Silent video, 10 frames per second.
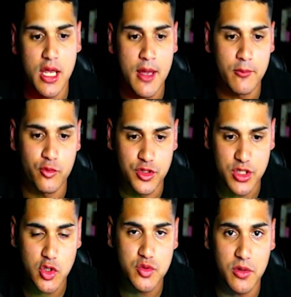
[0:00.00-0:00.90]

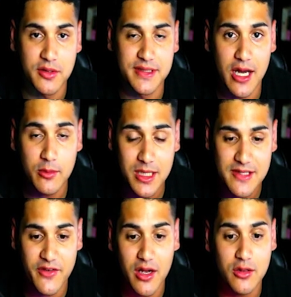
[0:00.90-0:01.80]
Results will undoubtedly
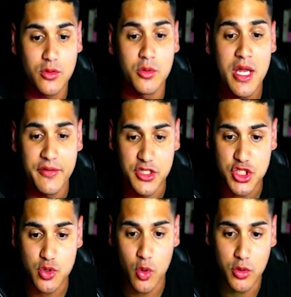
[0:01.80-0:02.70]
follow. The
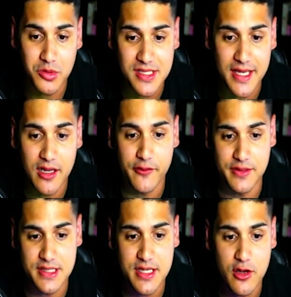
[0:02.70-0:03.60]
score would take care of
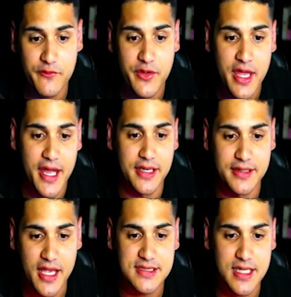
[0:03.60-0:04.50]
itself. And
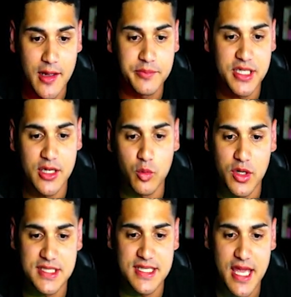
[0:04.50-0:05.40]
next update once
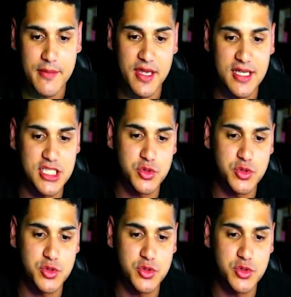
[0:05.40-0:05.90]
the MEX is ready